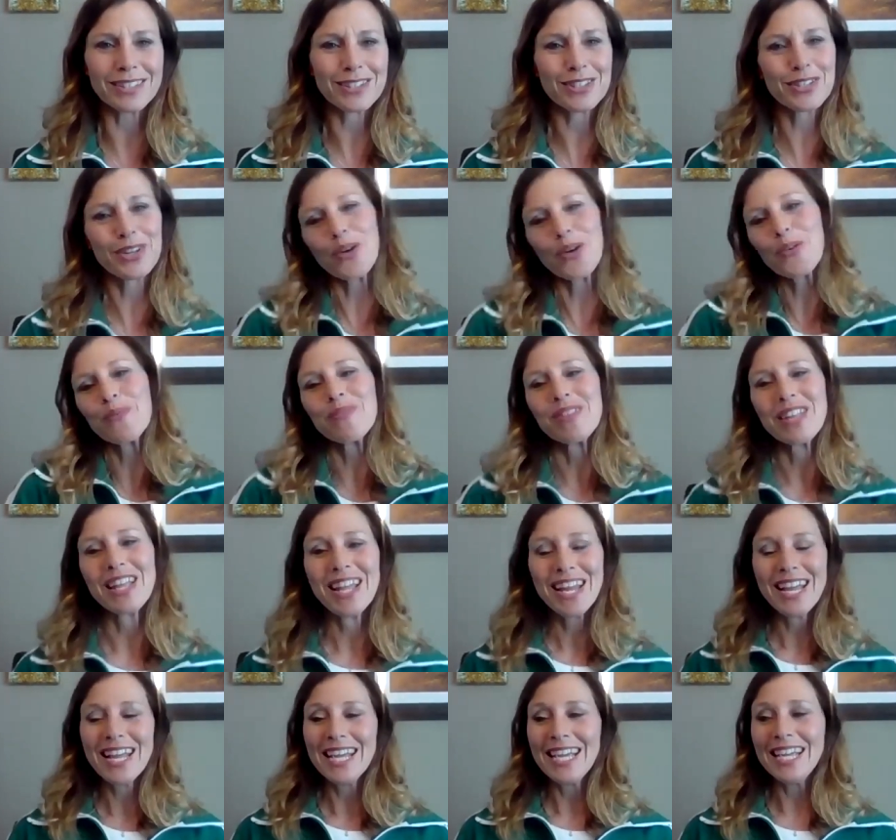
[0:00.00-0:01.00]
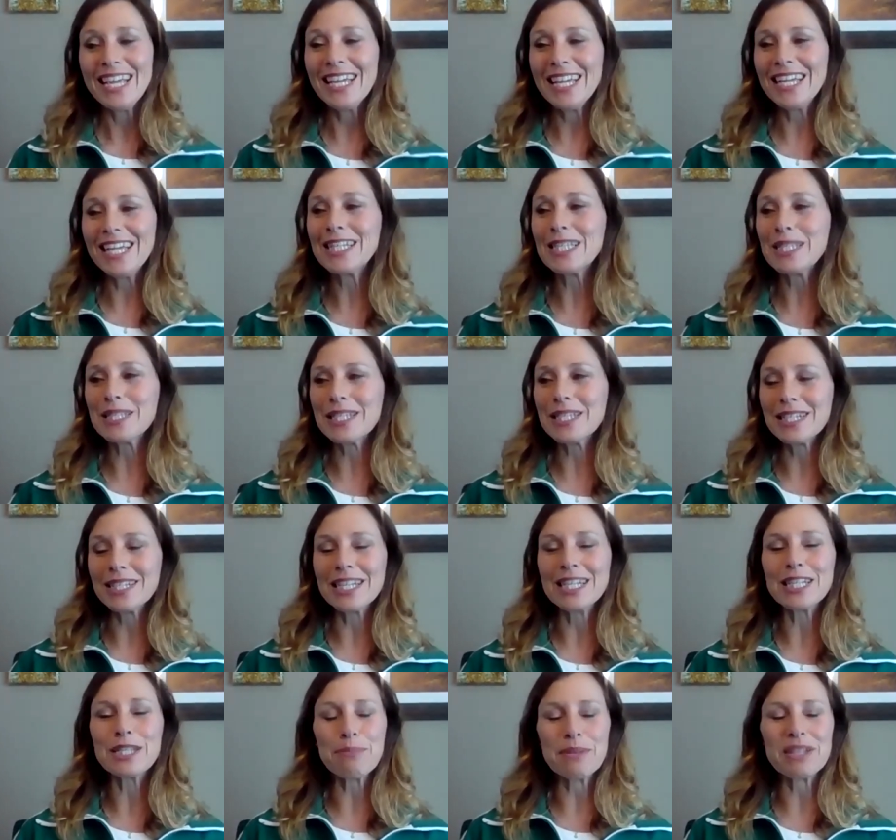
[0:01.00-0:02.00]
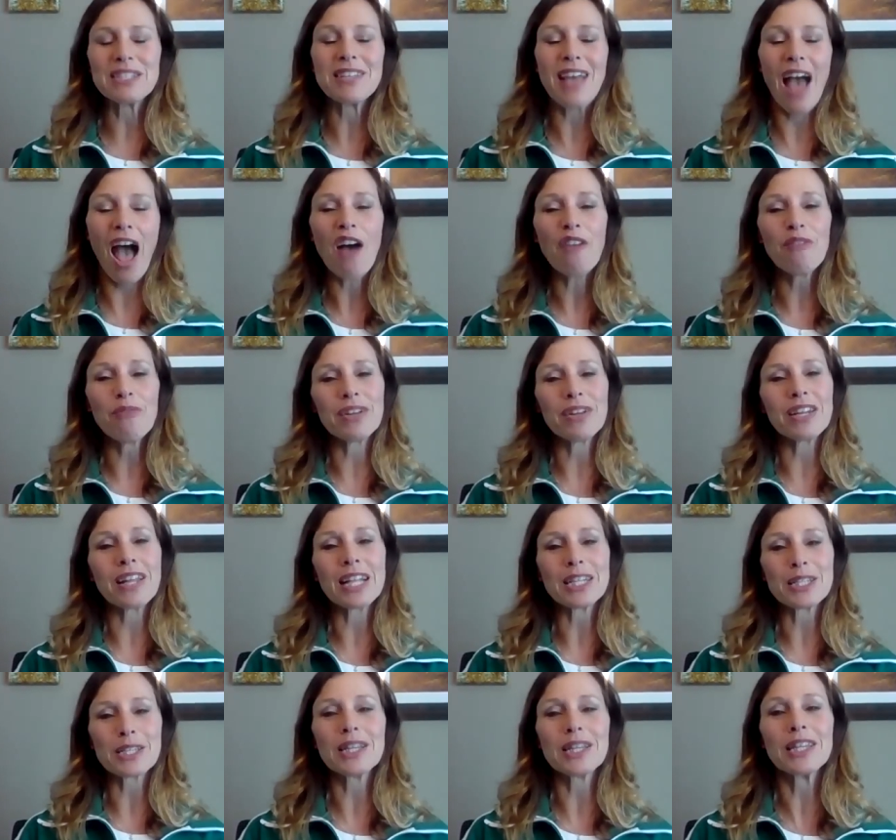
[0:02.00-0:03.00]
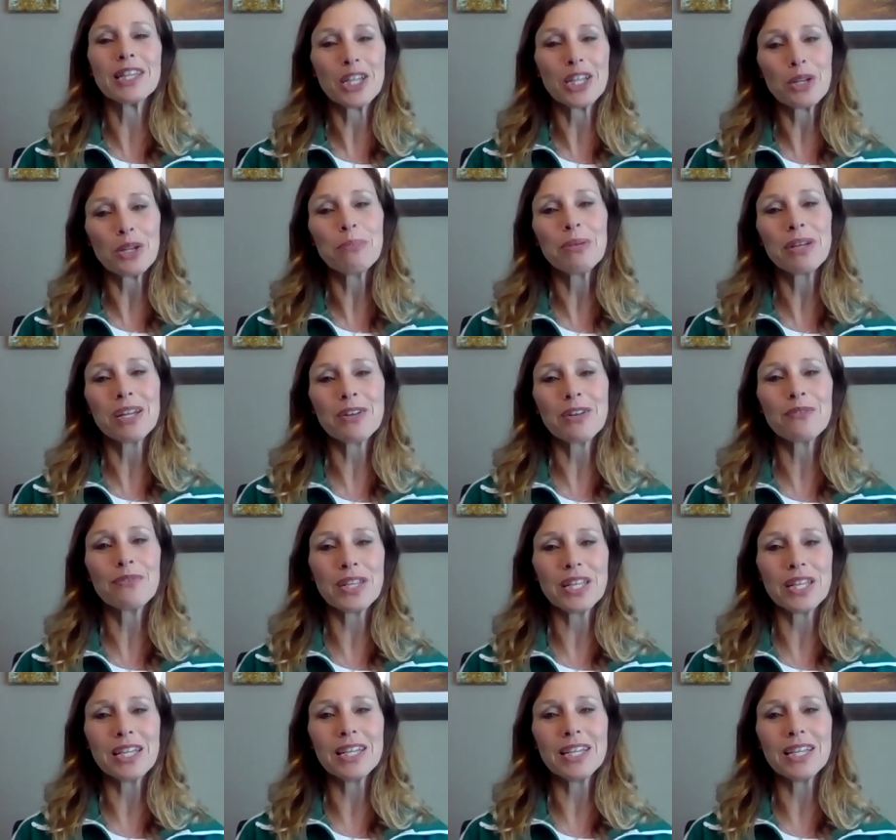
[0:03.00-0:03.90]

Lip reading: So it's been tough, and that's a little bit of